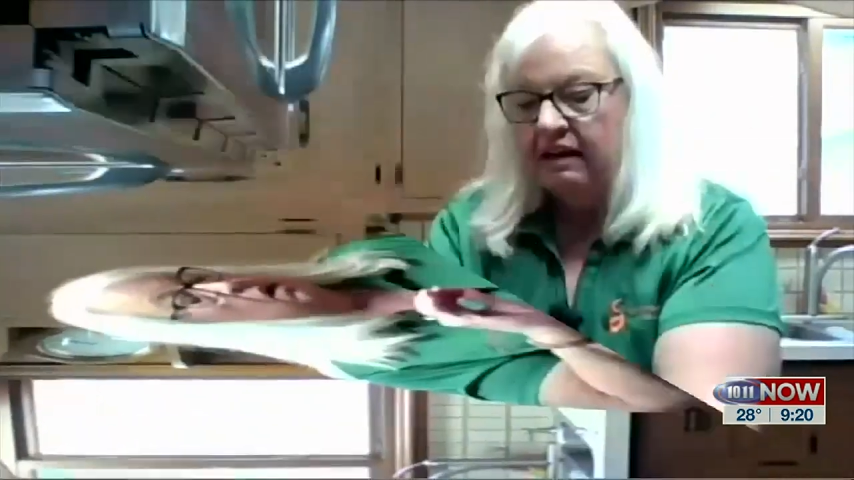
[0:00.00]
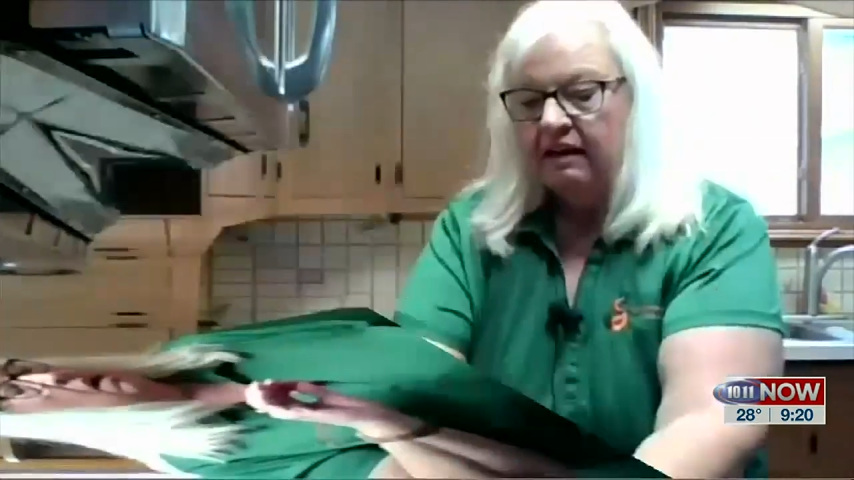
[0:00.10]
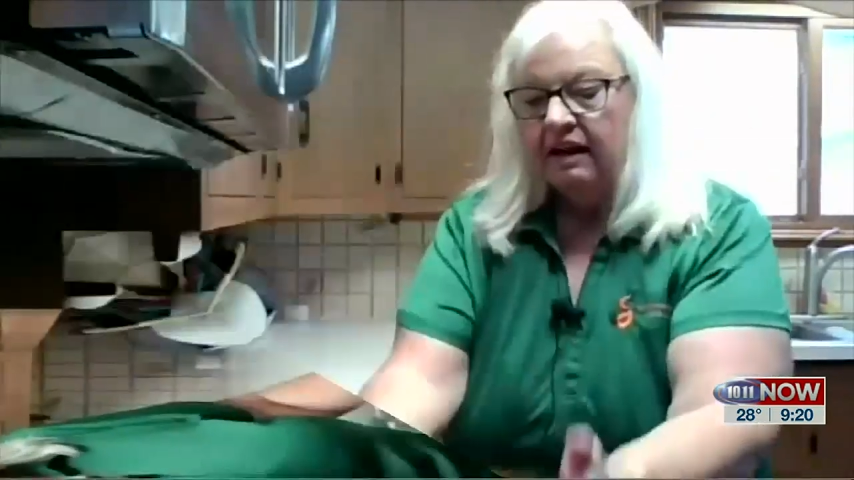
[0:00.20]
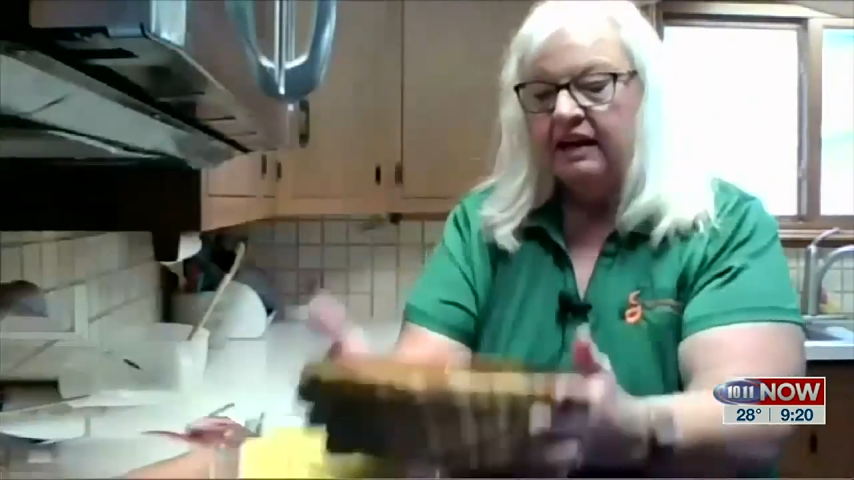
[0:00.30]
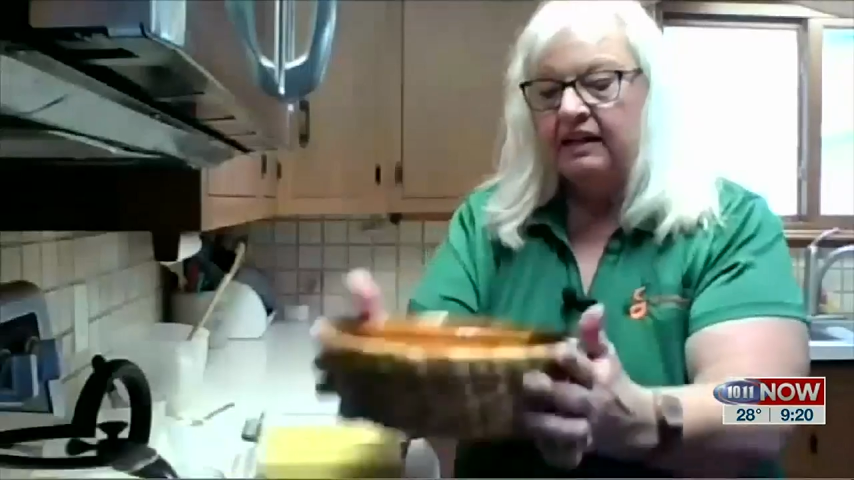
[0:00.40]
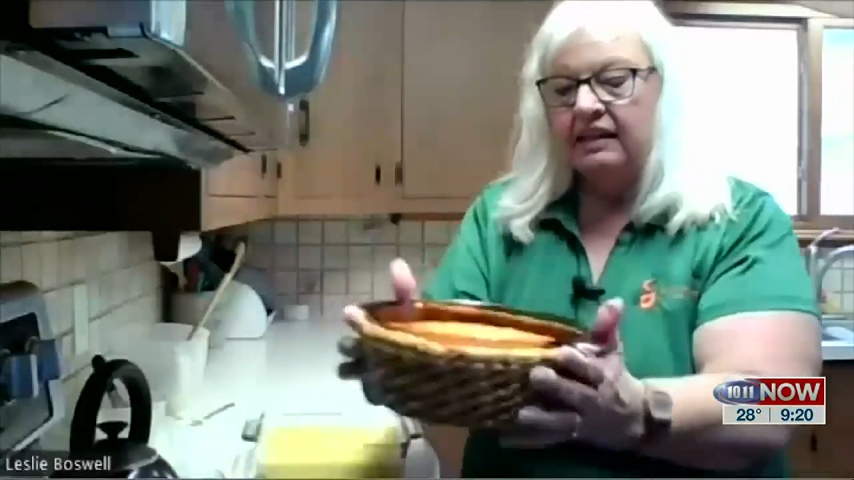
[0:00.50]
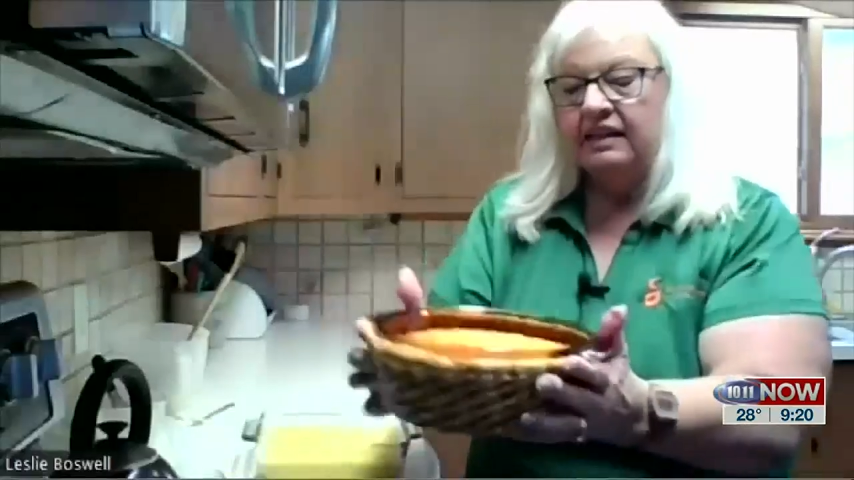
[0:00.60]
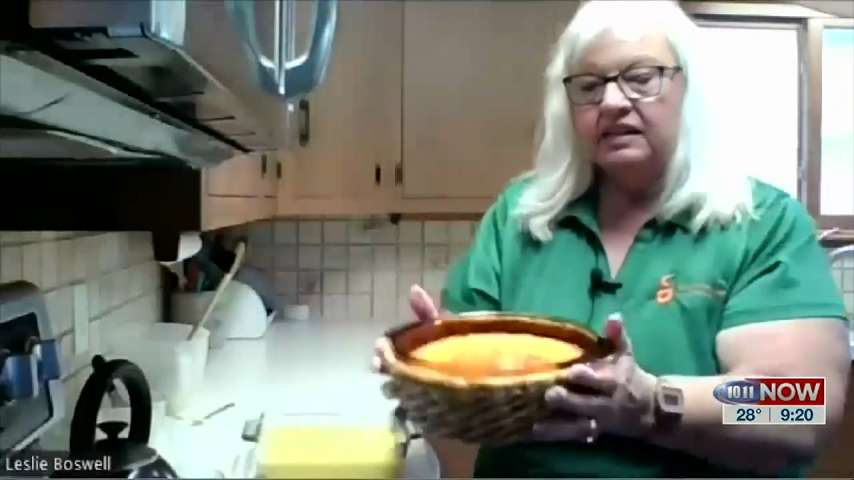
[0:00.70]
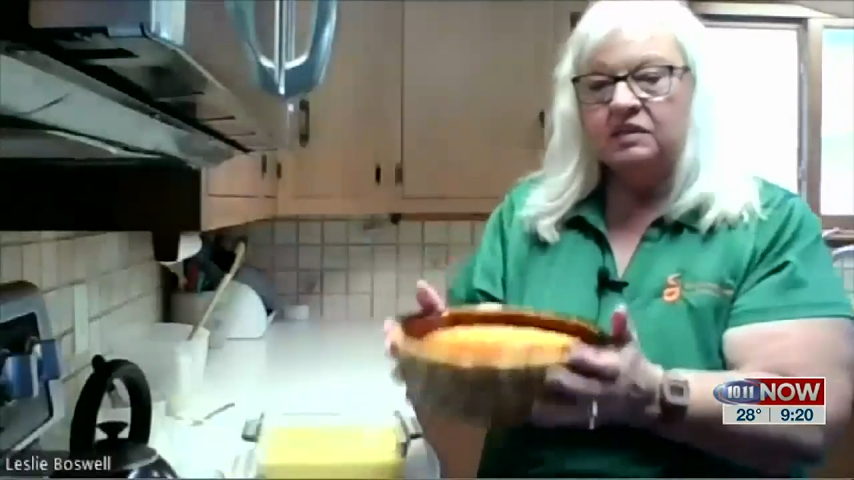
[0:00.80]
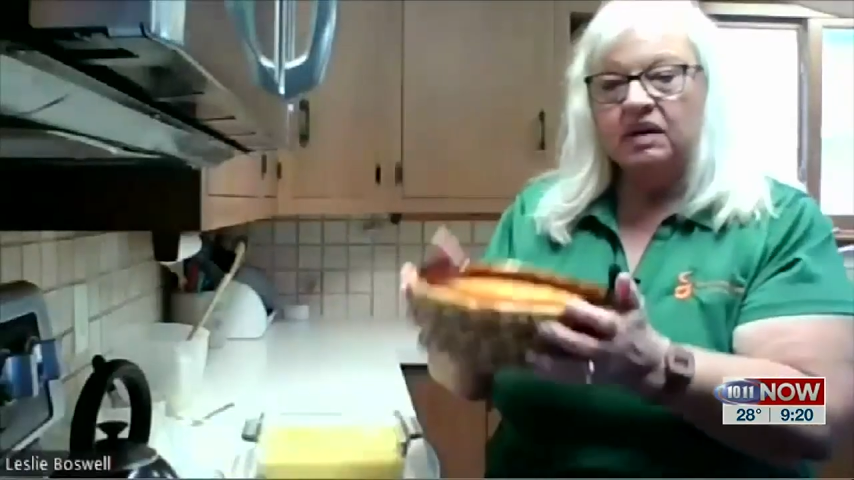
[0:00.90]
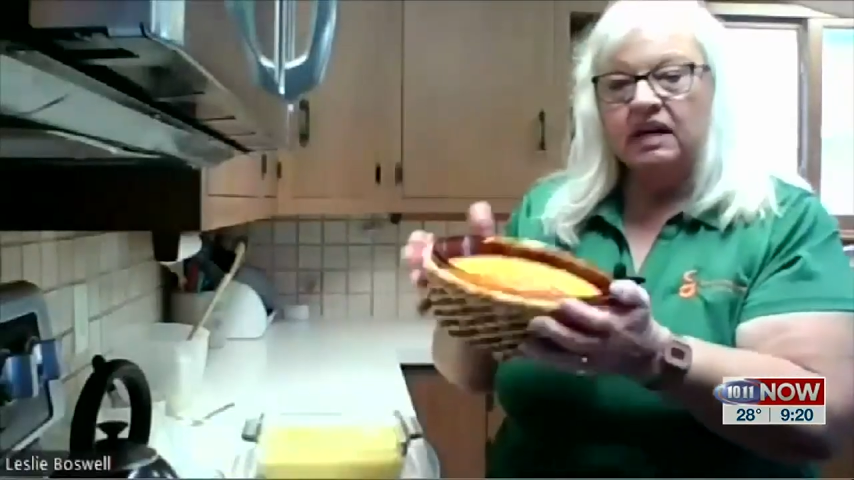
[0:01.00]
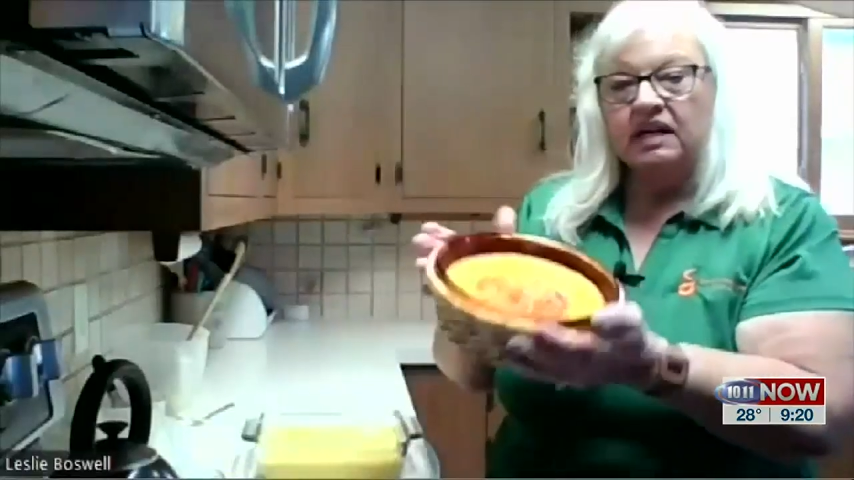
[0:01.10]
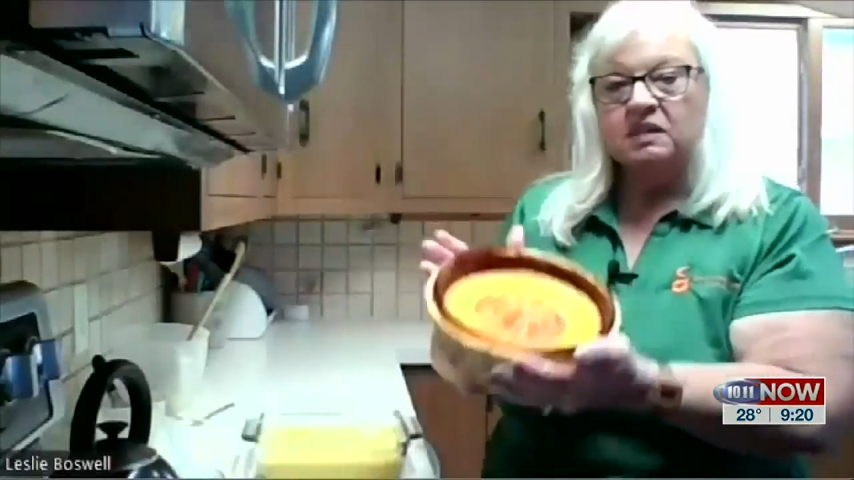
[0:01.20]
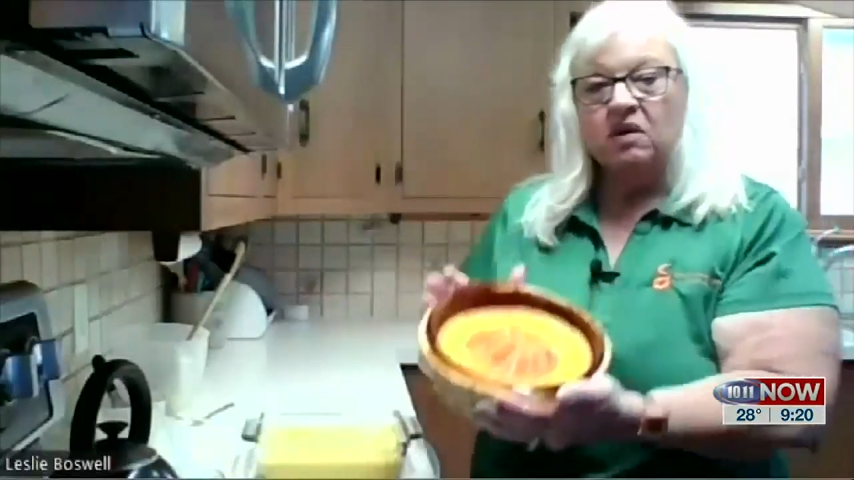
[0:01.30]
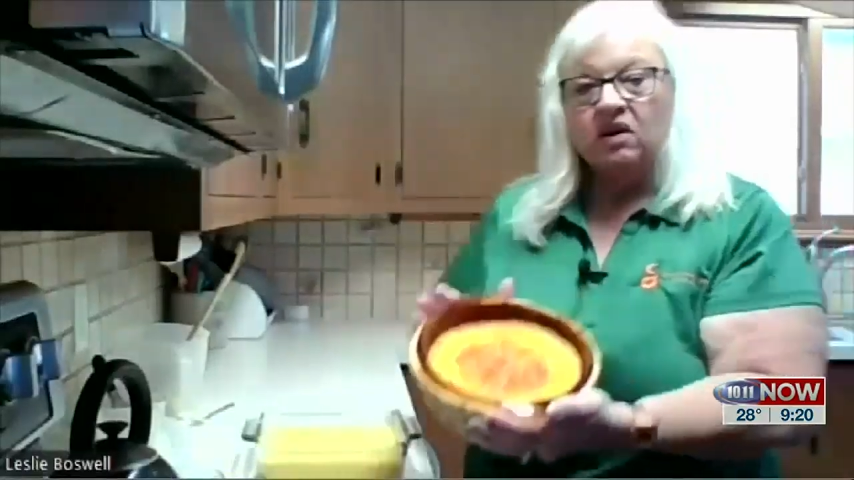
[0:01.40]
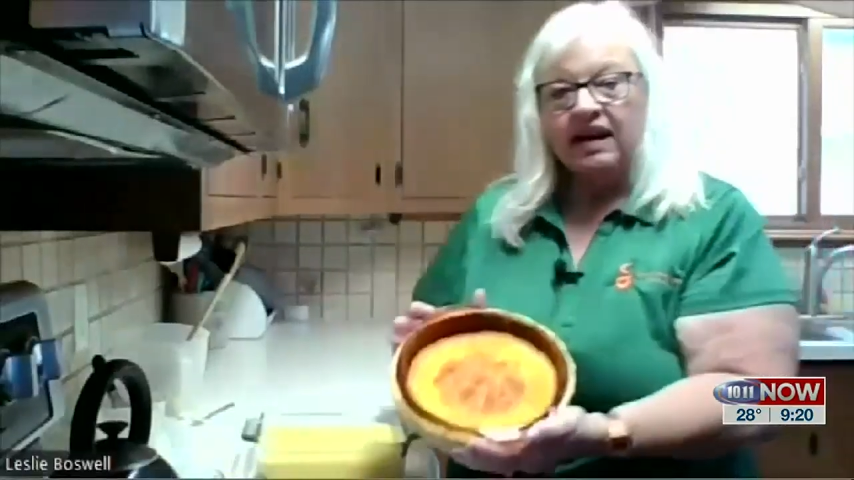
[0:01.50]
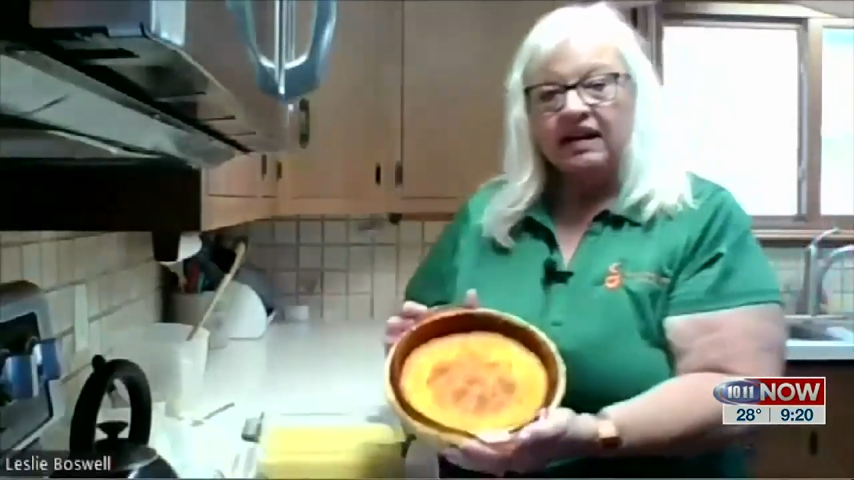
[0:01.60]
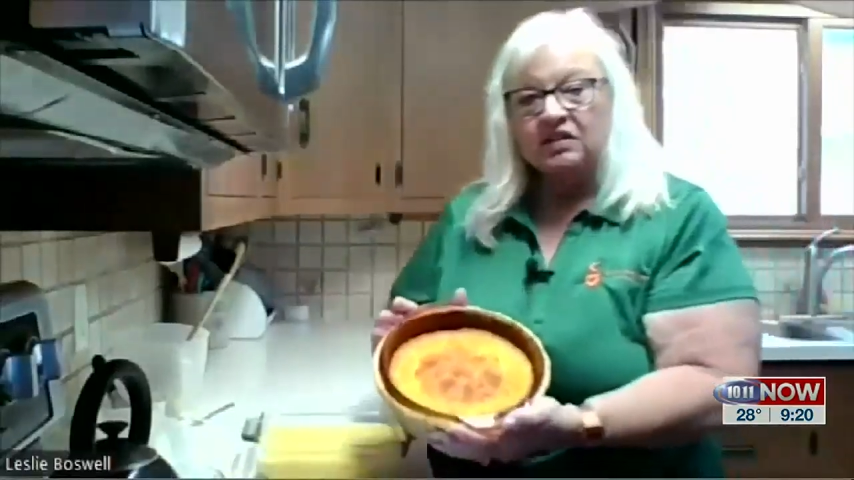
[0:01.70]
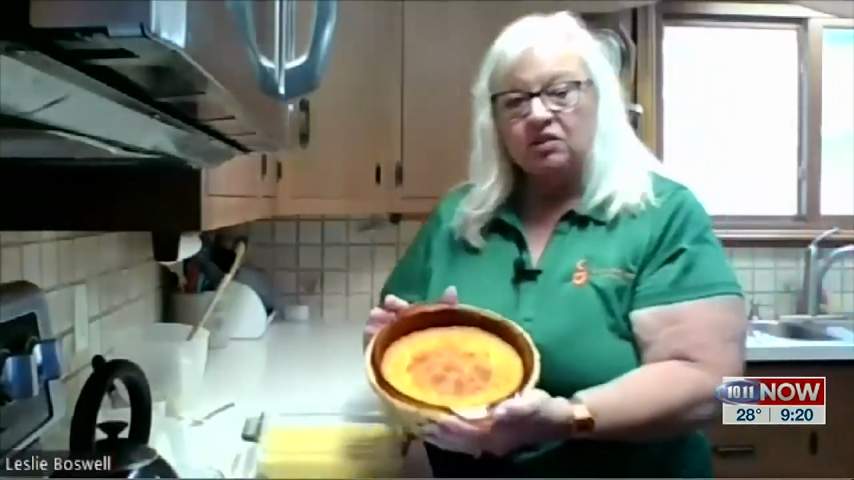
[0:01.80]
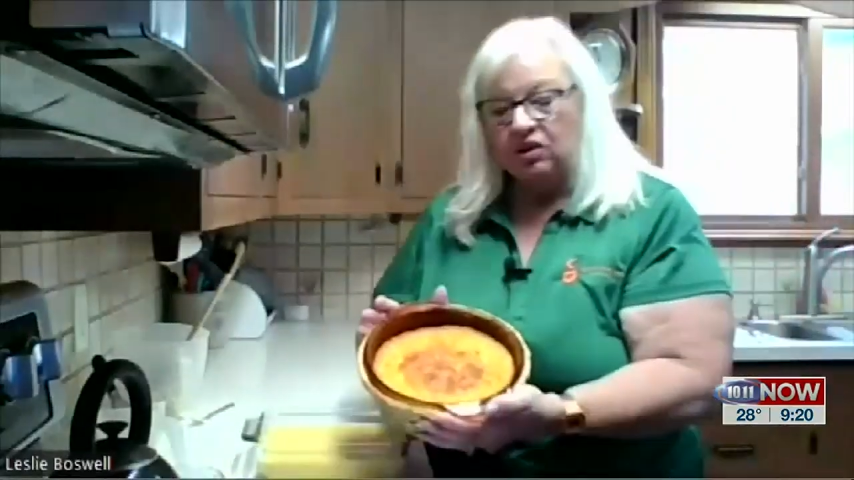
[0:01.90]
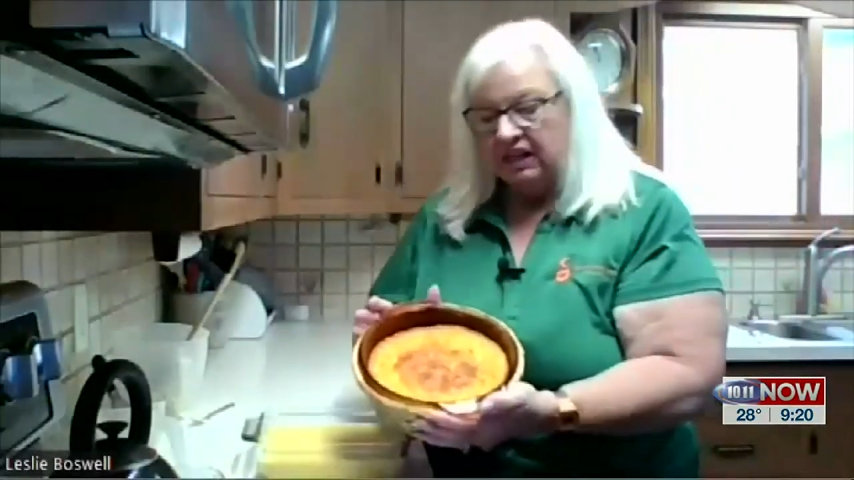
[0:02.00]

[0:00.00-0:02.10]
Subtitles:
I did this one in a small casserole